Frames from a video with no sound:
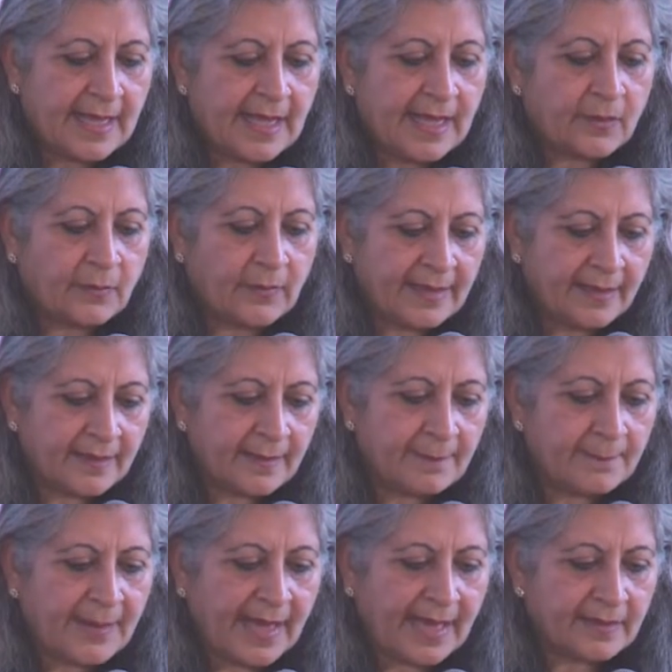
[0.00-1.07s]
When a
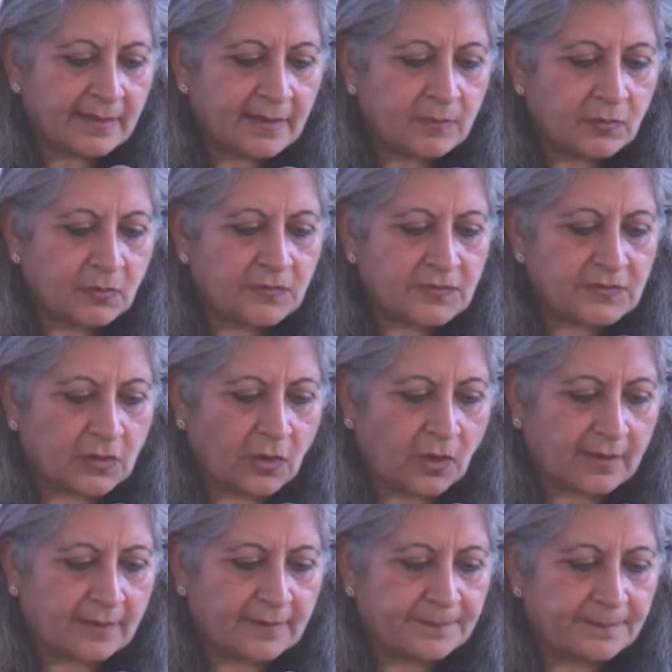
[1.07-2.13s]
companion moves
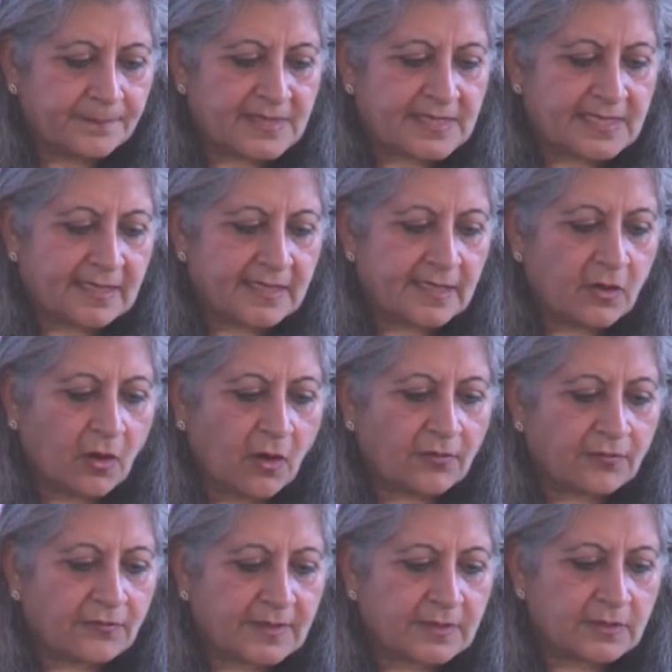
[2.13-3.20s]
on, setting
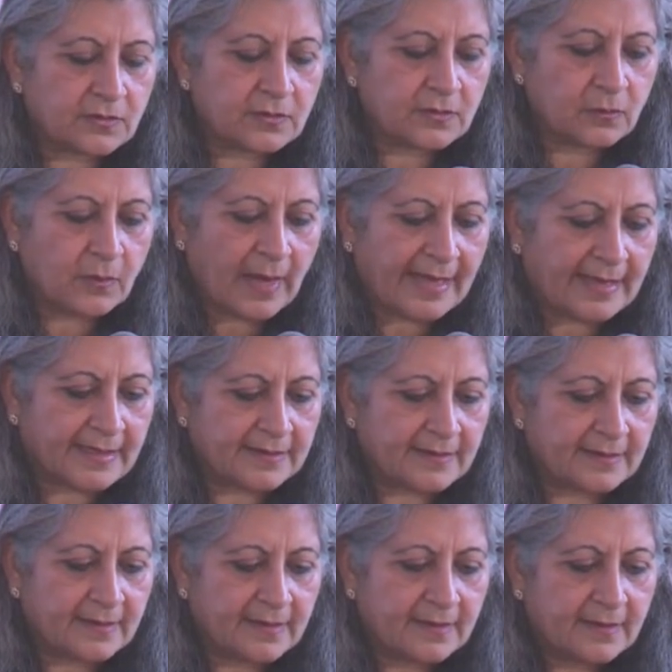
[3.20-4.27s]
off into the
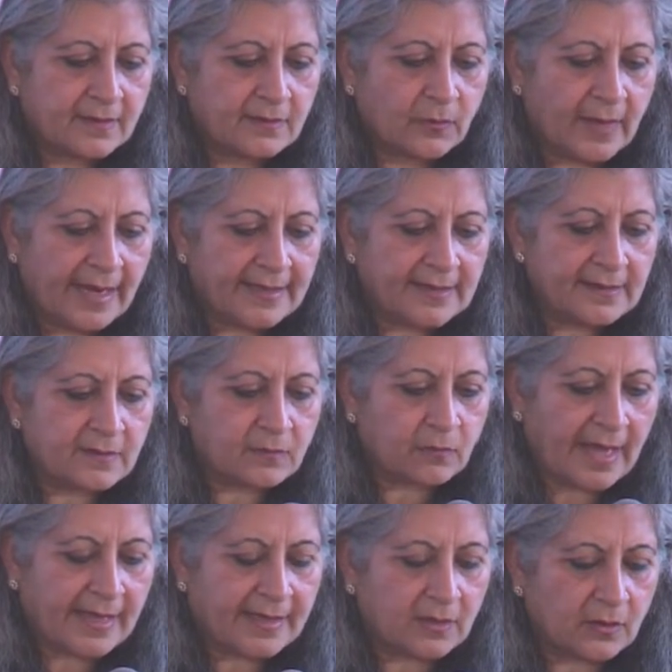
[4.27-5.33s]
wild,
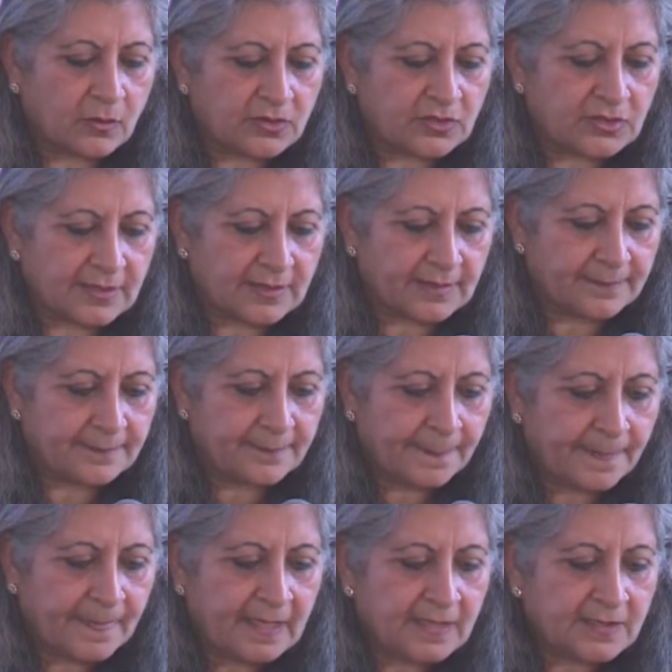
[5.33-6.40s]
wide ocean,
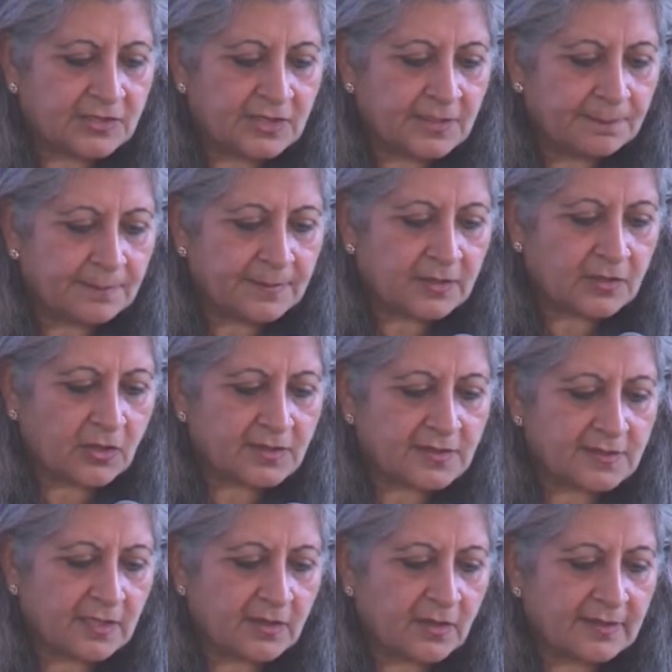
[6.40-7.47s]
ship
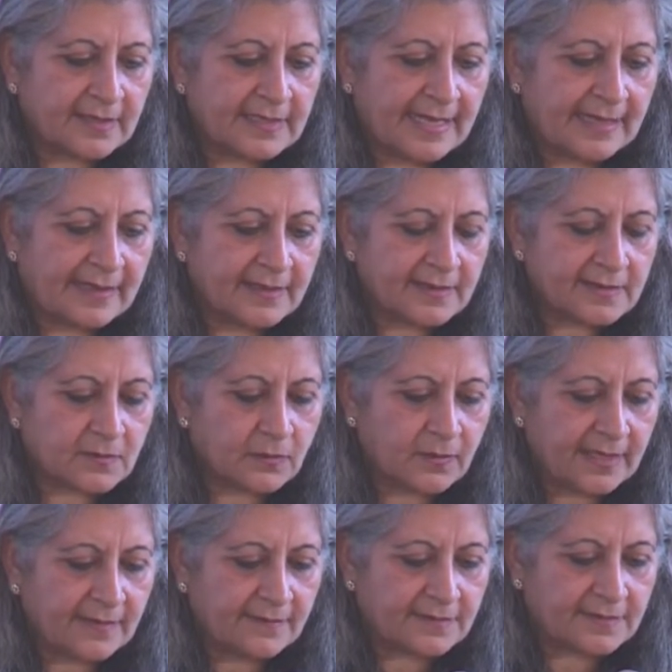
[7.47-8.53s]
tossing on the endless
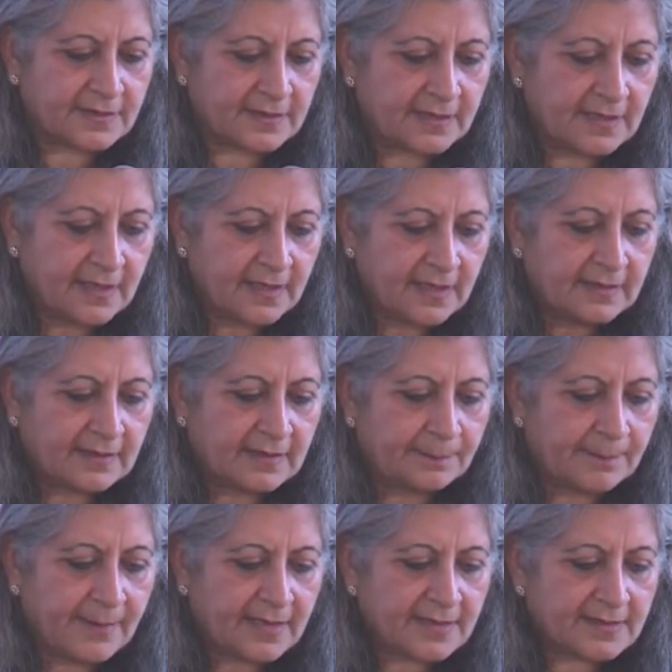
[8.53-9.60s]
waves, the
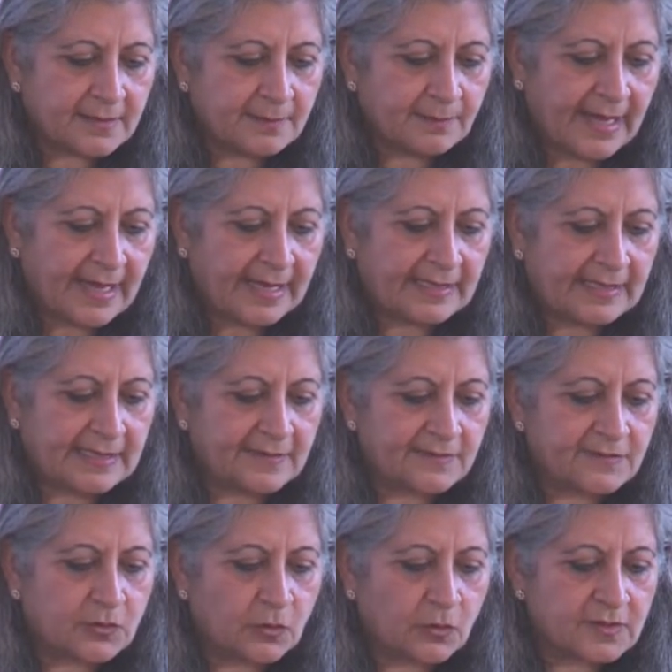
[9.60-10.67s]
passerby
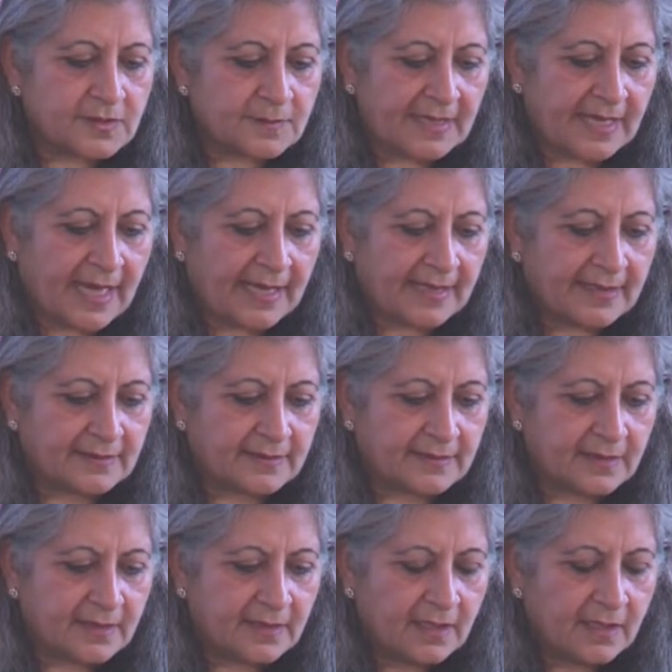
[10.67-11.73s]
leaves those
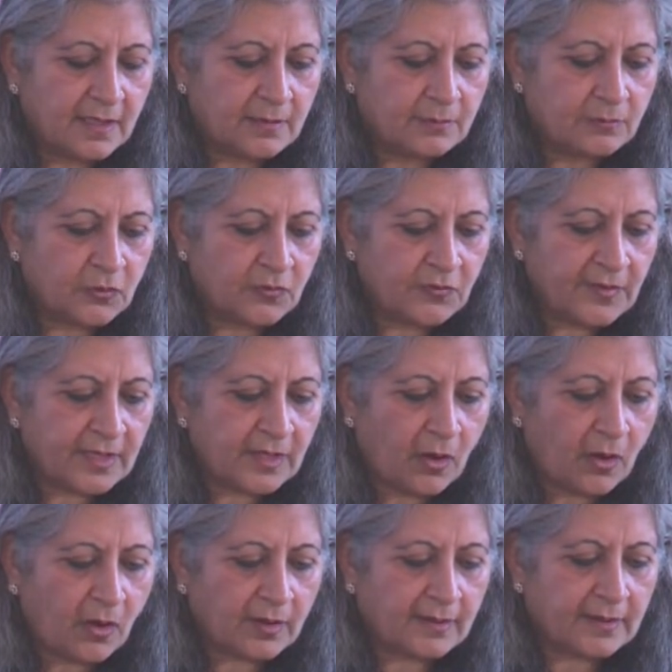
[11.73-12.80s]
behind, moving
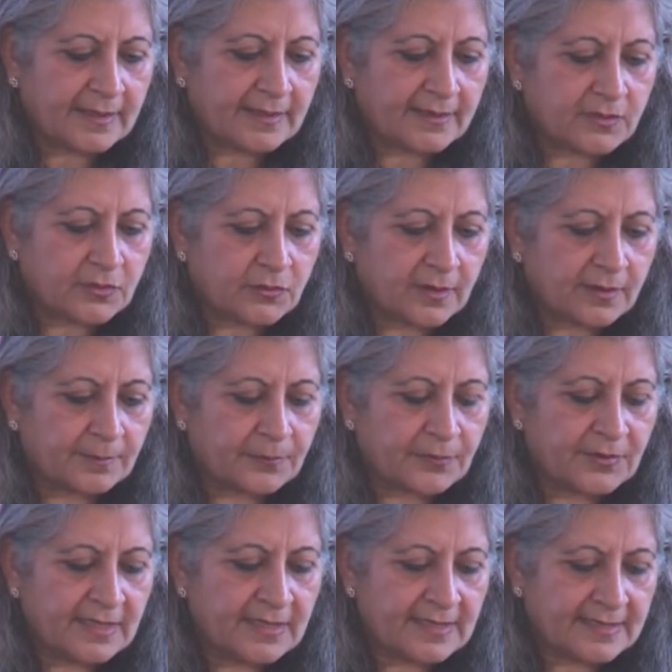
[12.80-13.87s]
on into a
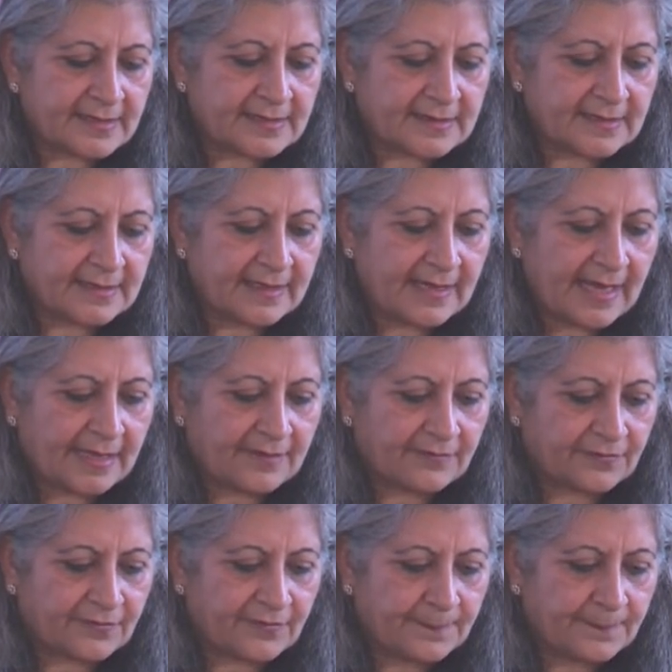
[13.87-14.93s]
predestined life.